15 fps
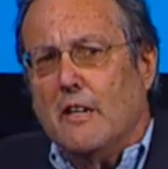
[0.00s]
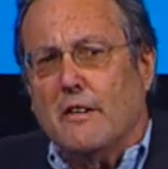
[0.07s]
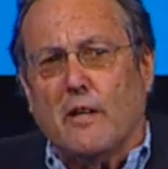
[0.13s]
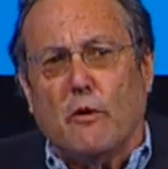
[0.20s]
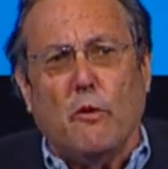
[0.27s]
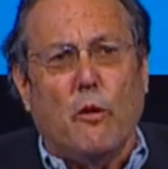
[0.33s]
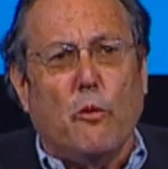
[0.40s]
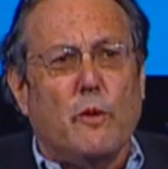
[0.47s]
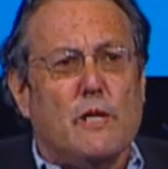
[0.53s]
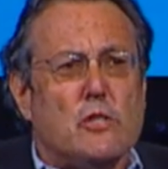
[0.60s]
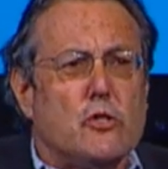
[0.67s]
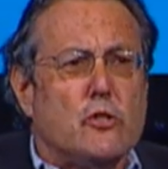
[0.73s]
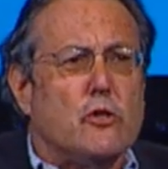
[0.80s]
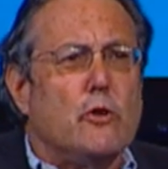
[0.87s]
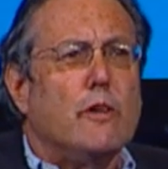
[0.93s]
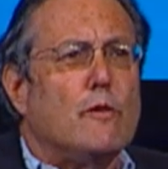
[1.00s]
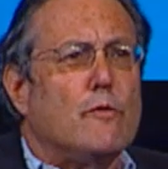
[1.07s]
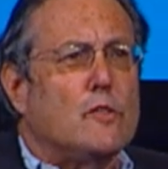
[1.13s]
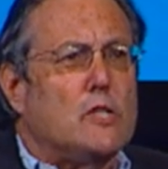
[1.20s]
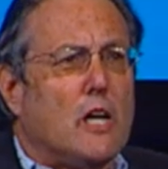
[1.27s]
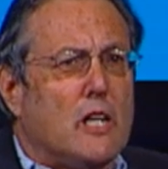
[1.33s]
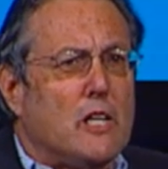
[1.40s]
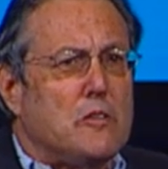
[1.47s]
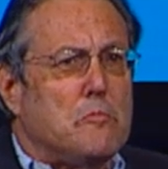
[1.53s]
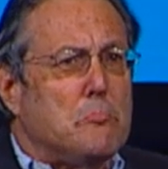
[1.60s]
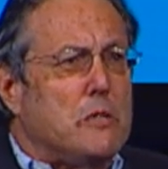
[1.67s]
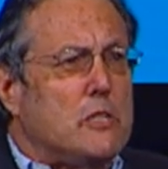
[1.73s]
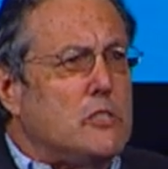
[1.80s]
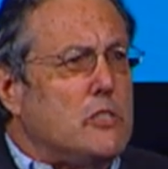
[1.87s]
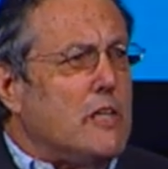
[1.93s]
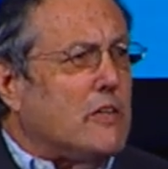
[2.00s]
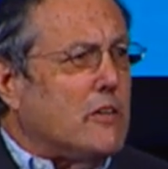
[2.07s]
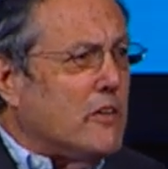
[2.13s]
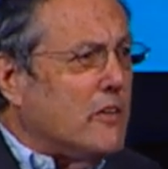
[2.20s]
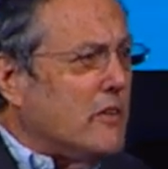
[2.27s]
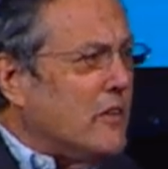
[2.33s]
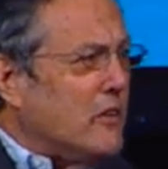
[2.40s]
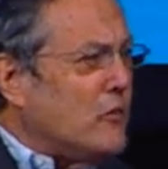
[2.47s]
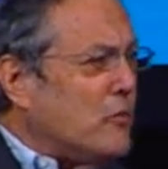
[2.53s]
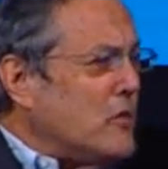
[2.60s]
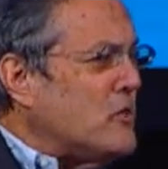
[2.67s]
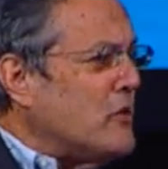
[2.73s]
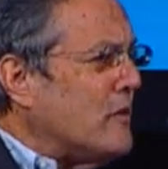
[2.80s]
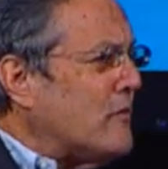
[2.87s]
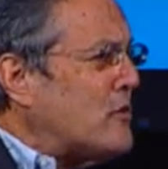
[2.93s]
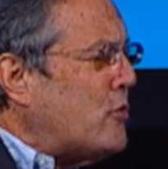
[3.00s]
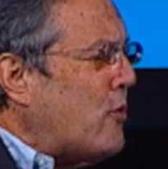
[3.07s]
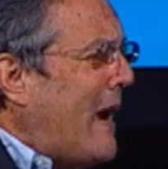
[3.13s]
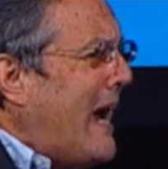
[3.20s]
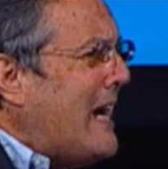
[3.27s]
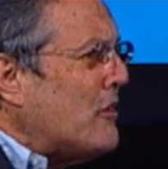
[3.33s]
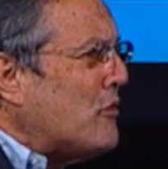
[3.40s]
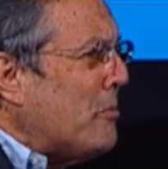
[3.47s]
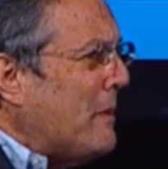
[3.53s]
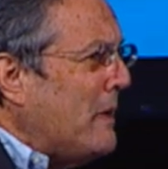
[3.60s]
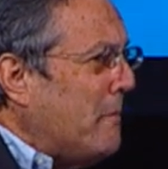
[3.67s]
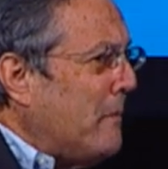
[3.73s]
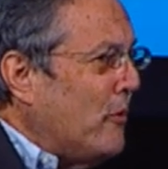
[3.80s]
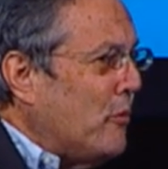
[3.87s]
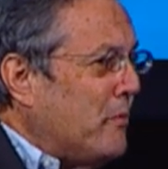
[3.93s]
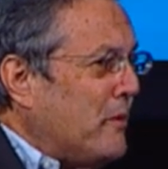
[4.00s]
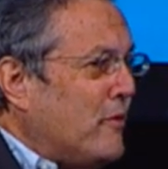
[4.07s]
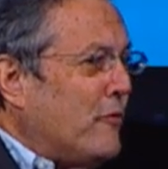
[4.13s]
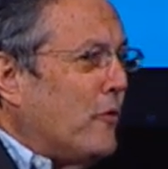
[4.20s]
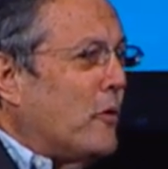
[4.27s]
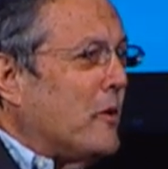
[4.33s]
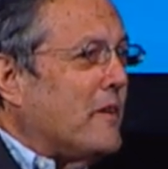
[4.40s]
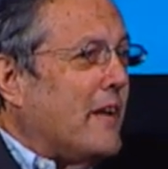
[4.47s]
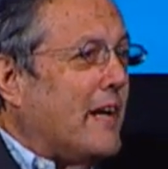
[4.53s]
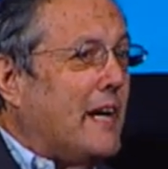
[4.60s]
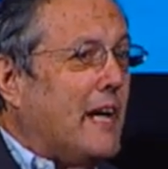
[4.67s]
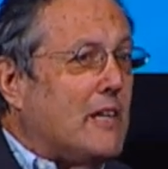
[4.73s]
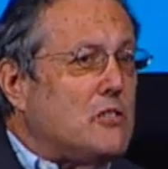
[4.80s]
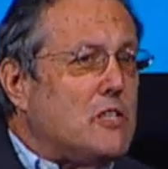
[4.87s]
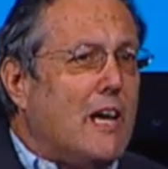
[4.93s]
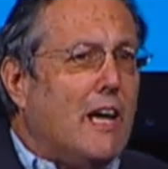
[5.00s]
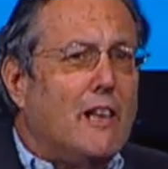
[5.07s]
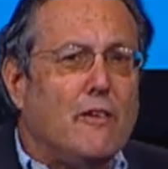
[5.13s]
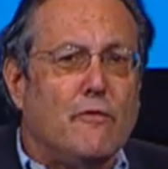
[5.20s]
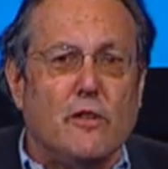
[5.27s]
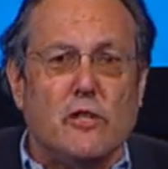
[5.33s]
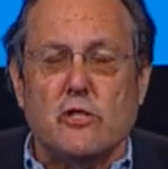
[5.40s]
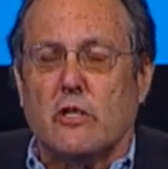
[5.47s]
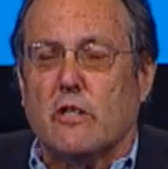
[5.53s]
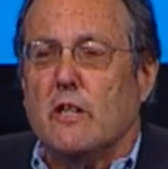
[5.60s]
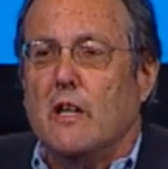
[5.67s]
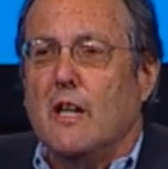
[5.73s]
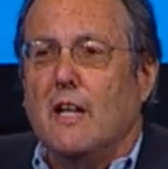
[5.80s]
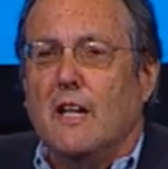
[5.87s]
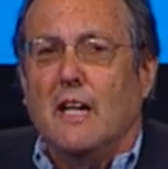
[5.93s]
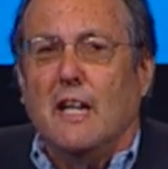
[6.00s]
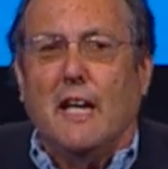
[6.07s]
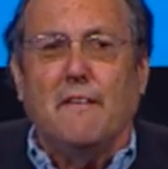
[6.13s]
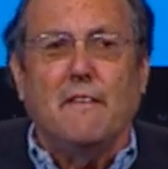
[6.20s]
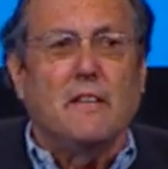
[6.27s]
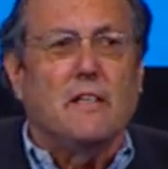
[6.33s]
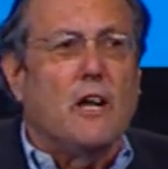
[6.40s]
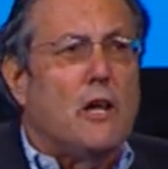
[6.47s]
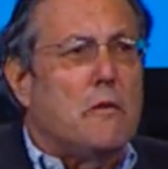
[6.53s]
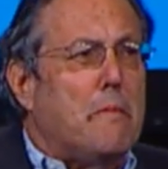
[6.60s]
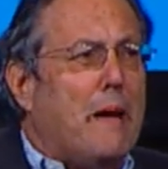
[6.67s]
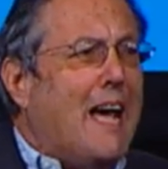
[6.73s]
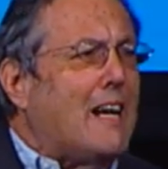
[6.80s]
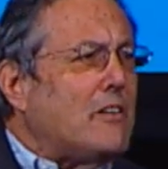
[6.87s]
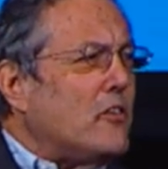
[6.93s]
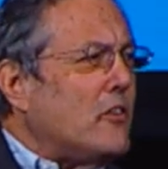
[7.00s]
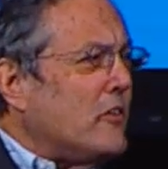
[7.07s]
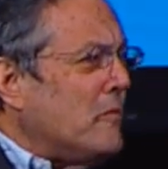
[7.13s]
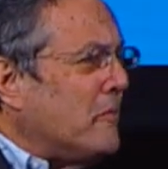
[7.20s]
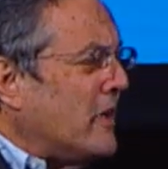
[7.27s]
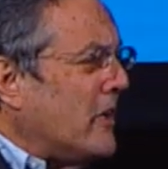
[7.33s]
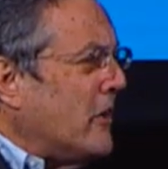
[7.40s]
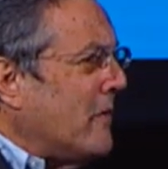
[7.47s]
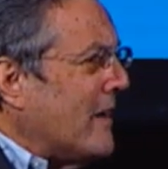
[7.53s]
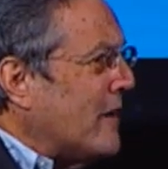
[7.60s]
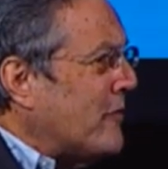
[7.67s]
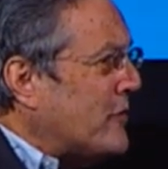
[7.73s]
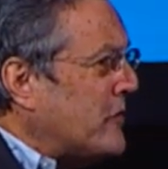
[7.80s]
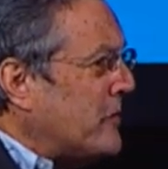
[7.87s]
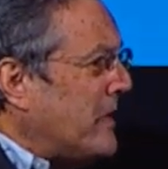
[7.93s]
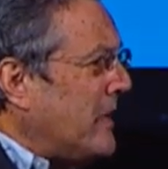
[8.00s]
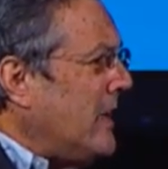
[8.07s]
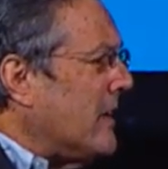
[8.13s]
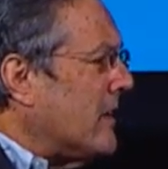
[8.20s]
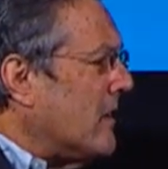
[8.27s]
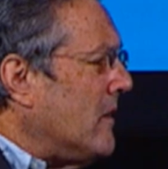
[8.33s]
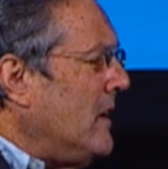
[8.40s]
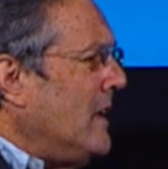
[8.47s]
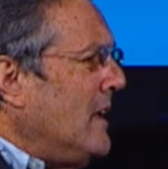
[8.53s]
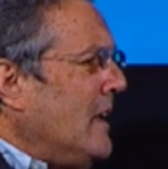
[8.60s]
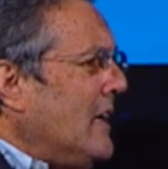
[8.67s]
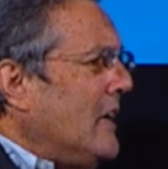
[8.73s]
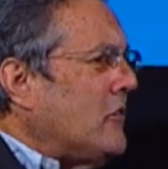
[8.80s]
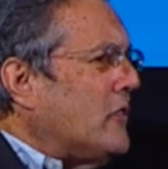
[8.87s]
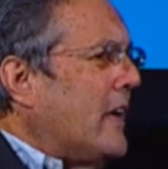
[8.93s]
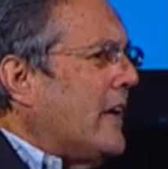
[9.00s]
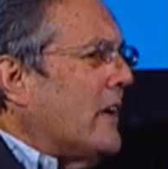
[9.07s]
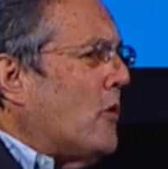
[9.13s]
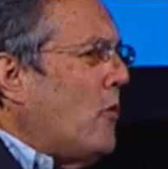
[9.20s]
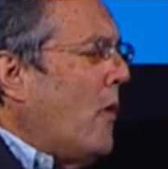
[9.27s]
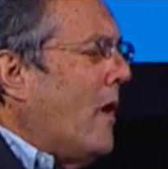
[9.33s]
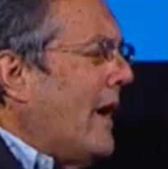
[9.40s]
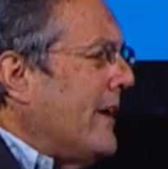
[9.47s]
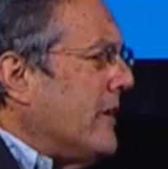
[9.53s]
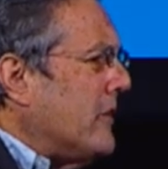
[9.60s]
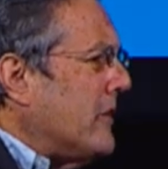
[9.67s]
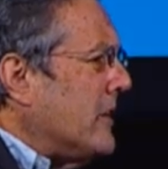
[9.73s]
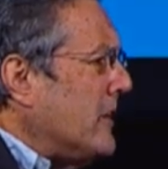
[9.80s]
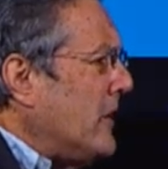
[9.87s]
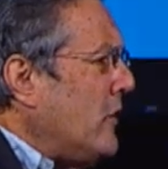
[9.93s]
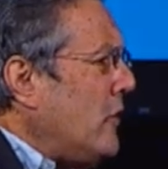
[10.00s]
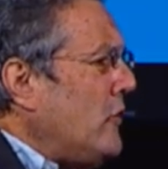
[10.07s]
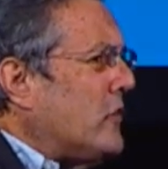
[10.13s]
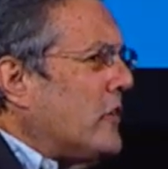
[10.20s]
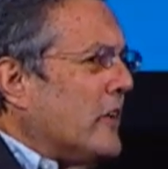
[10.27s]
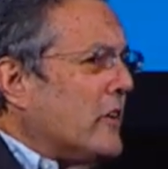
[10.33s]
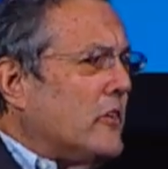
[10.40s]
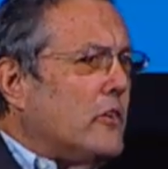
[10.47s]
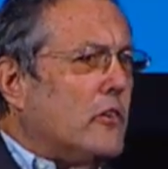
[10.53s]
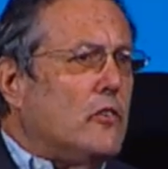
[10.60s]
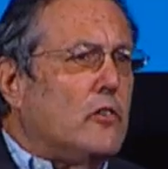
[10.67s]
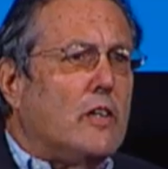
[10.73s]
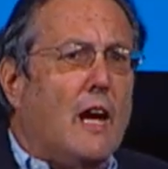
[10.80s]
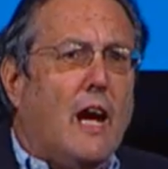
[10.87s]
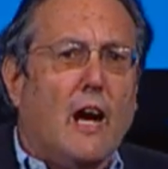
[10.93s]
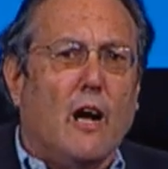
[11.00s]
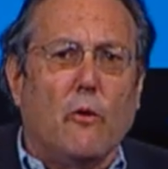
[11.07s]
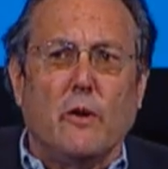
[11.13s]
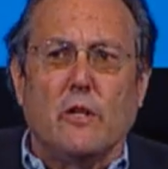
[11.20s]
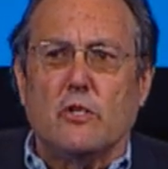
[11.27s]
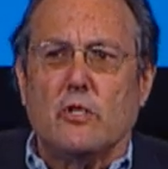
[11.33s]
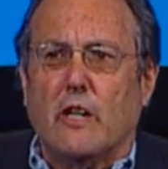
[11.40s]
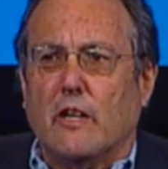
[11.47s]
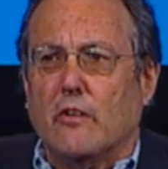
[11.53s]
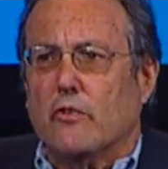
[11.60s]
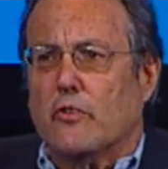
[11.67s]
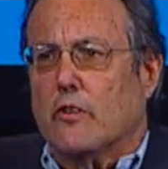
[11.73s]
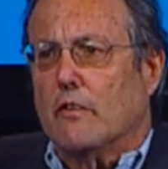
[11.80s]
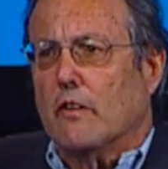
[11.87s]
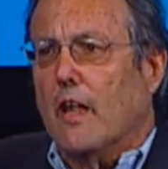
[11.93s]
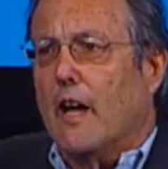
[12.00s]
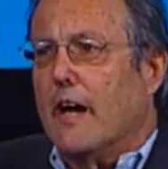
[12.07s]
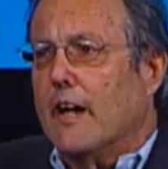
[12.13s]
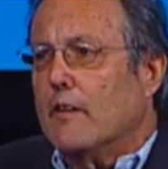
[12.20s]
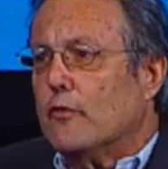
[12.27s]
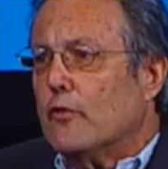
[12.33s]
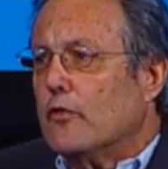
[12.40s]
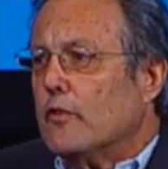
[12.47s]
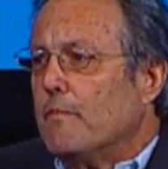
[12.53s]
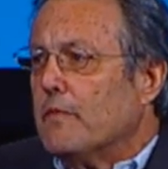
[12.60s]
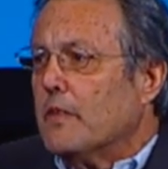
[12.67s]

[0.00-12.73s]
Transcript: that what we should have done but didn't is we should have tracked people before they had television and then gone back to them year after year as they acquired and used it to see how it changed their lives.